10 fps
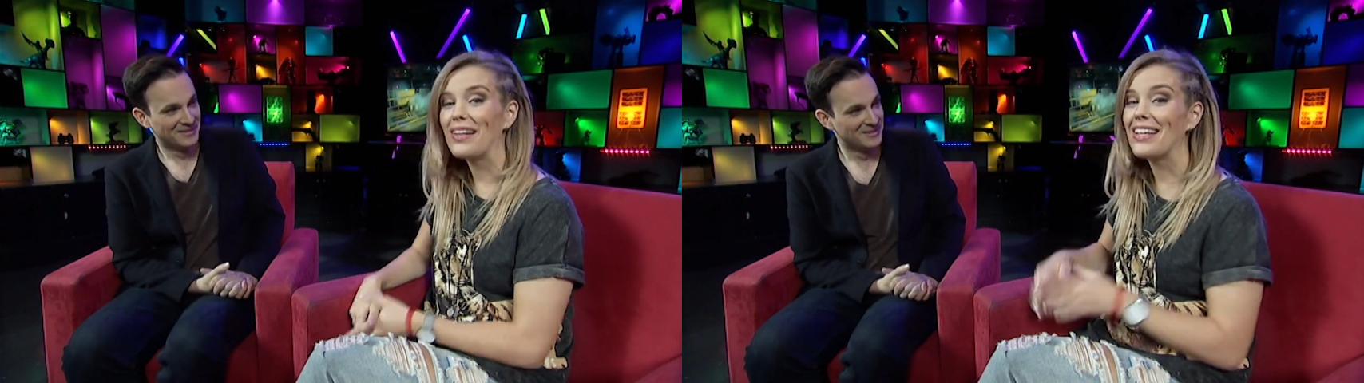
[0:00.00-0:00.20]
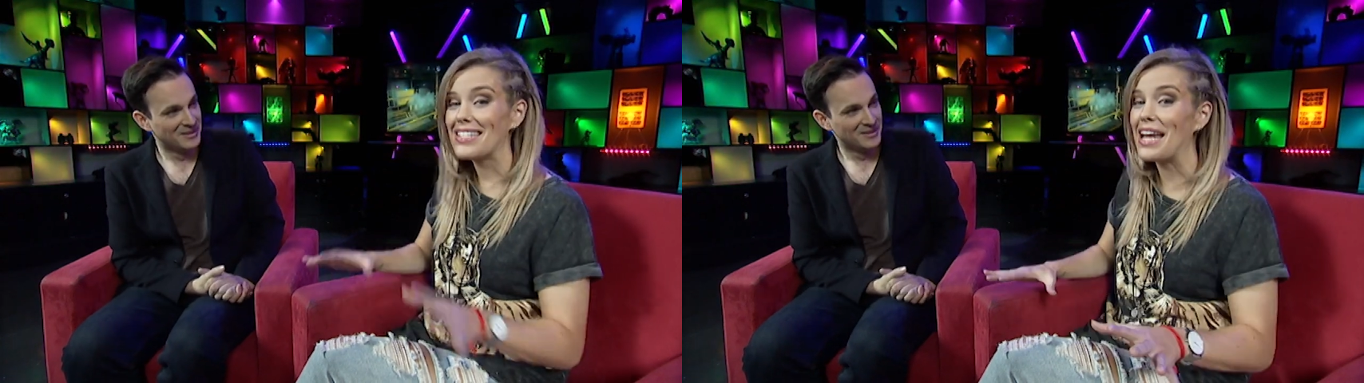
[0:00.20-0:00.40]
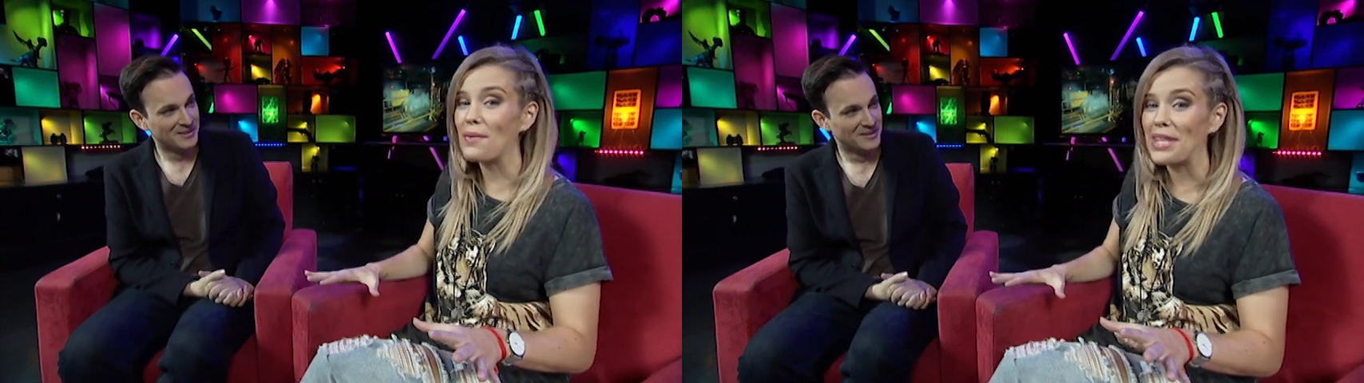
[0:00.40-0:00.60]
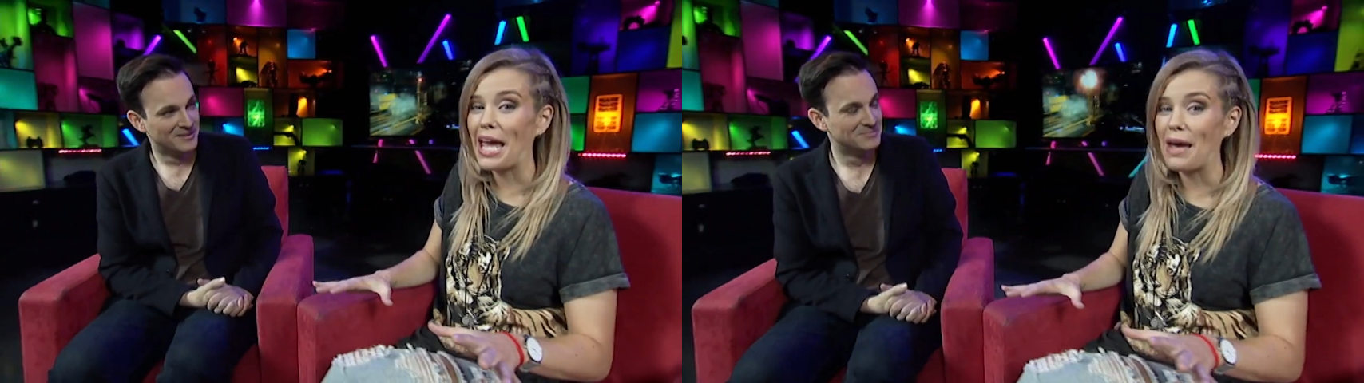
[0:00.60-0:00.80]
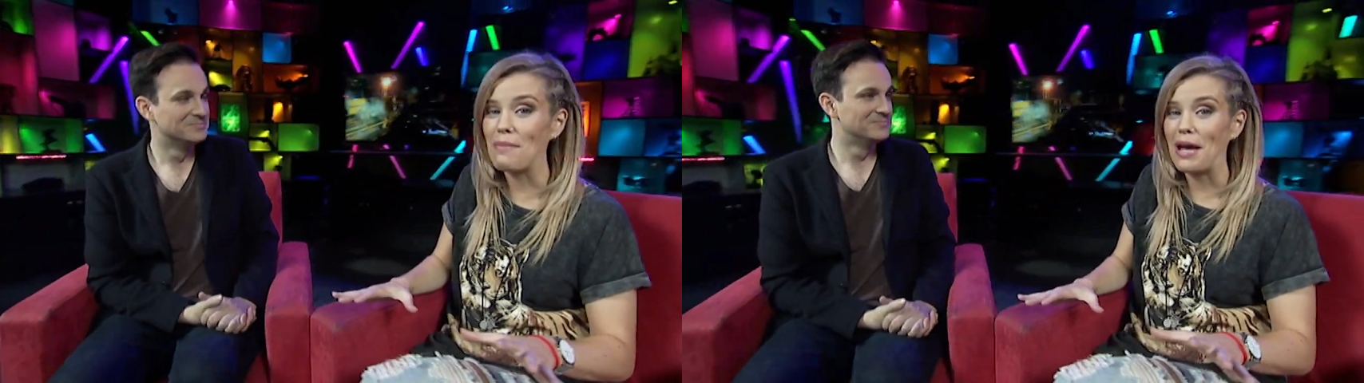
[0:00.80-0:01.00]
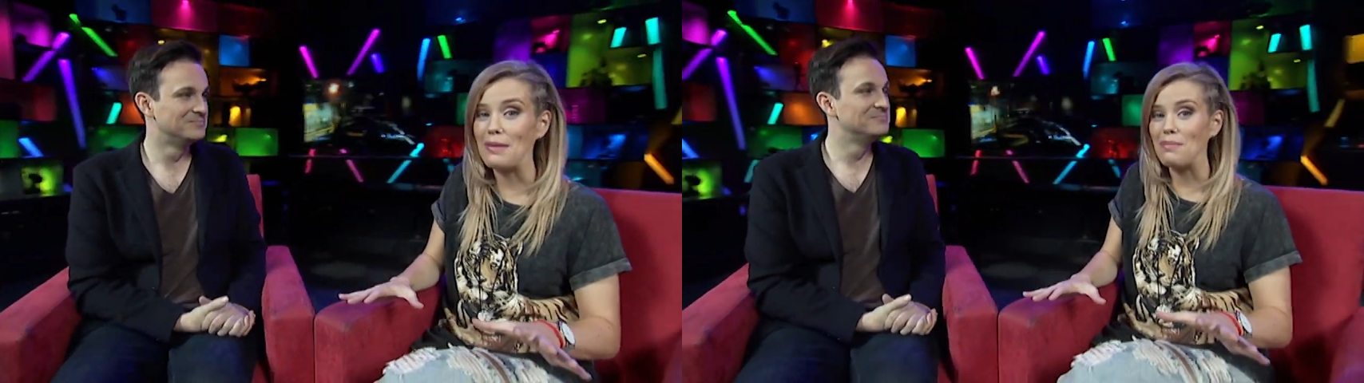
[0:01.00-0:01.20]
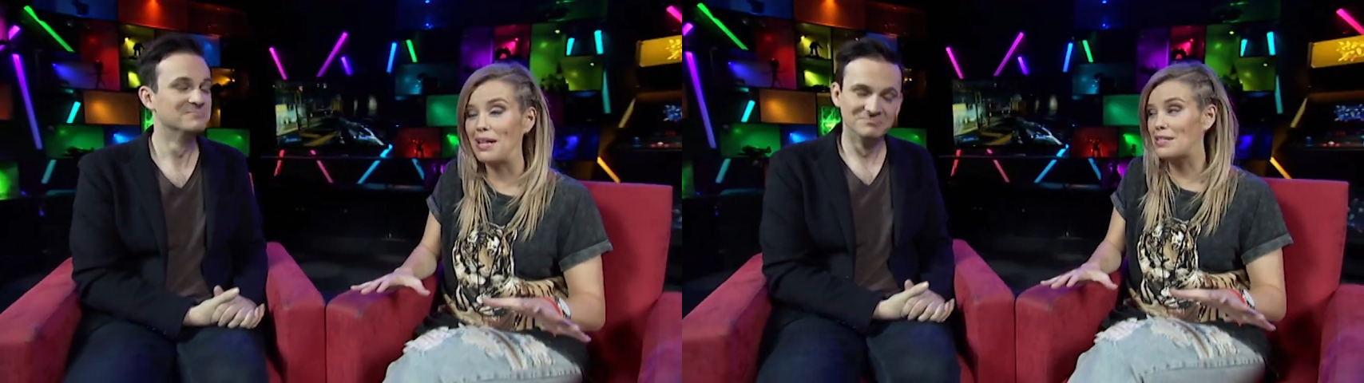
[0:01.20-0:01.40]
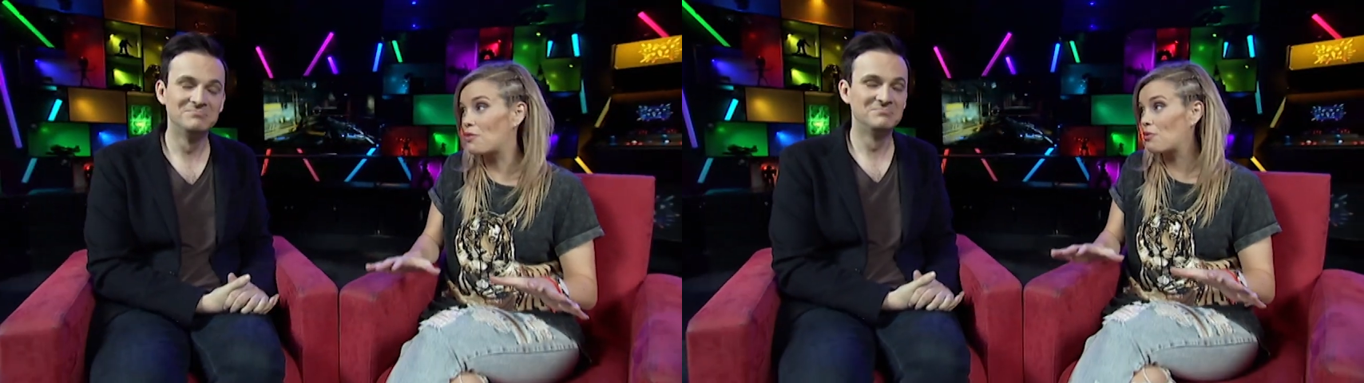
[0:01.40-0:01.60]
Speaker 1: well, let's start with the campaign
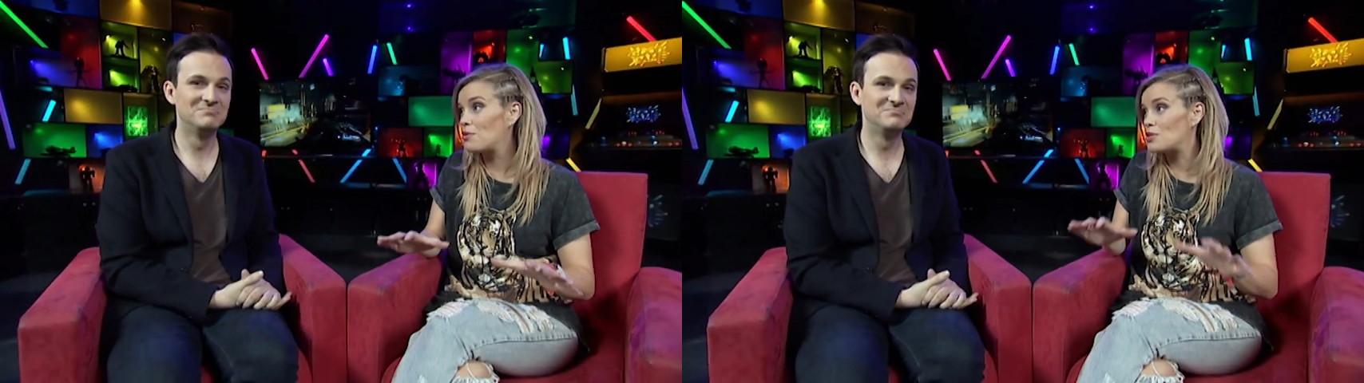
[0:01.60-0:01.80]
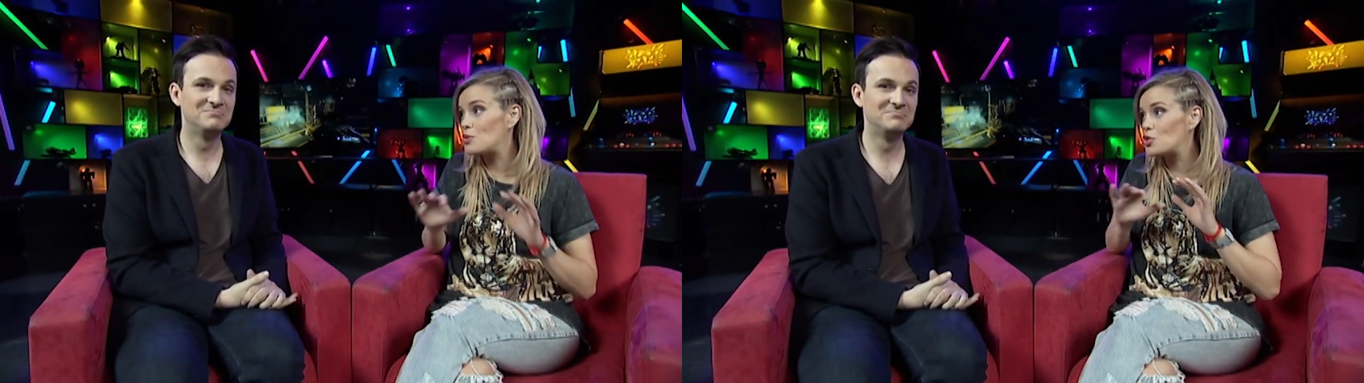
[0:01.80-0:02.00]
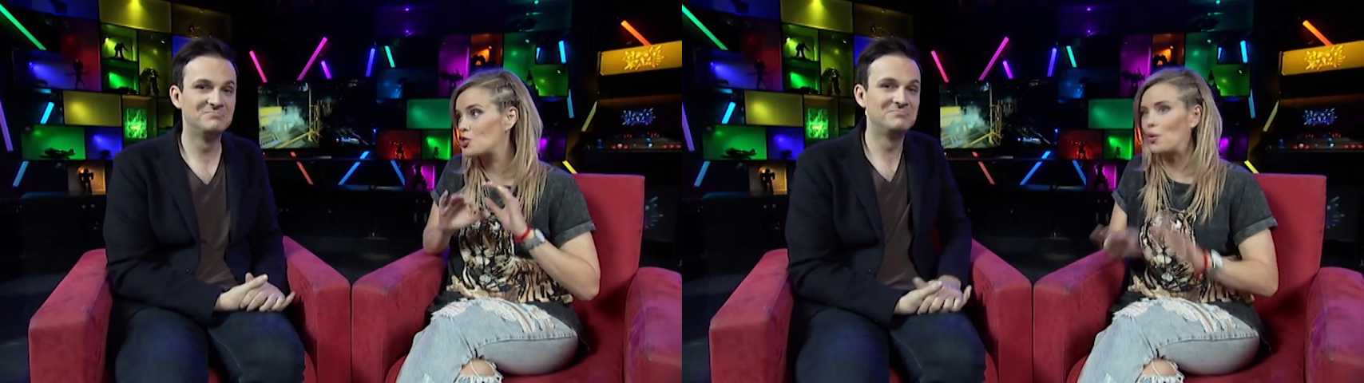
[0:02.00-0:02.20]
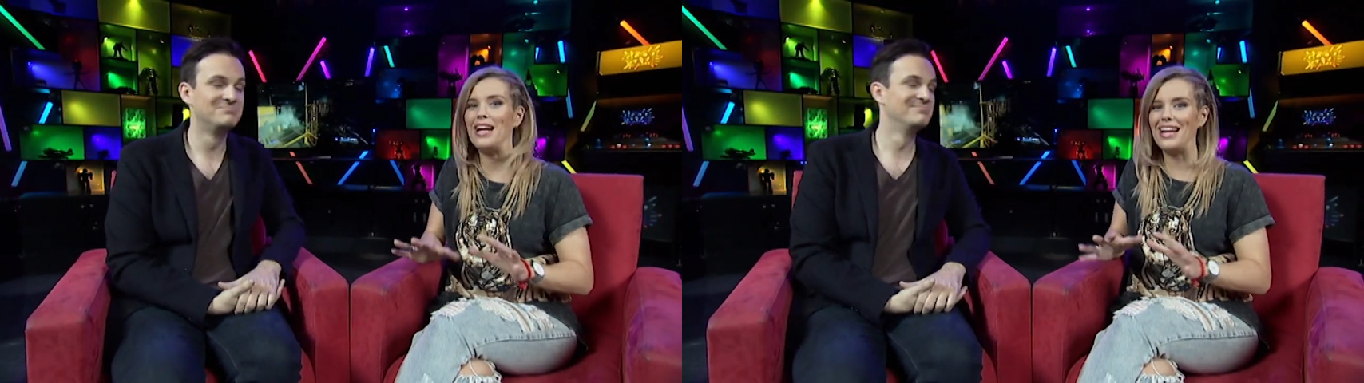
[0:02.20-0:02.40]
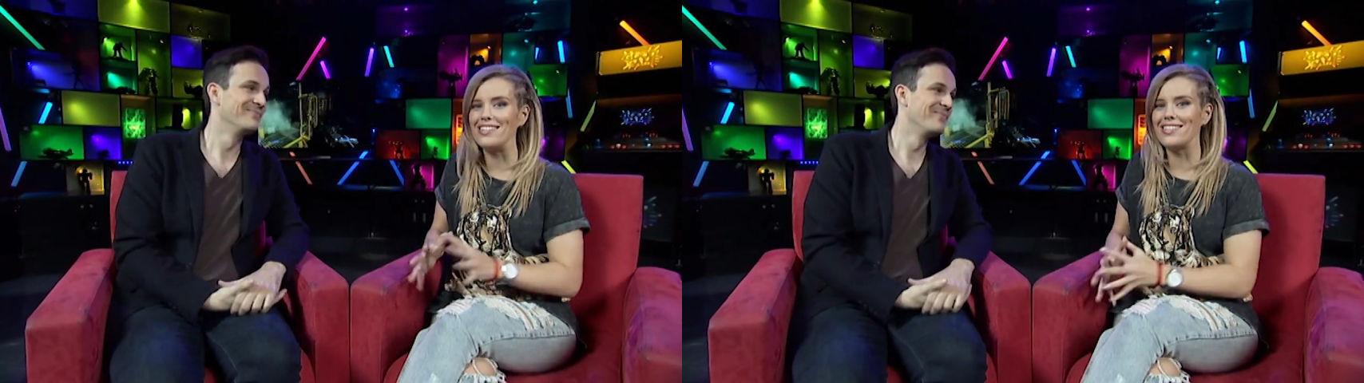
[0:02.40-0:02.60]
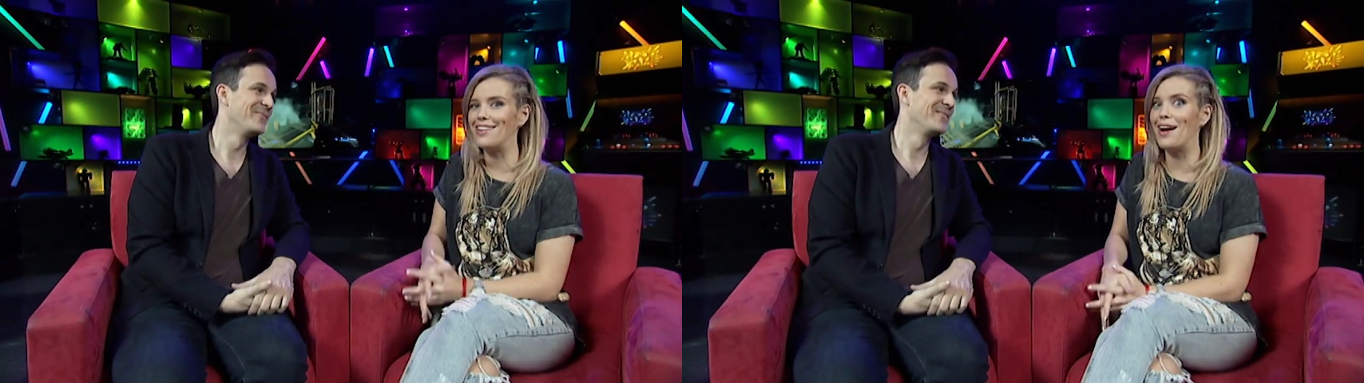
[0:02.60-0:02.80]
because it throws you straight into the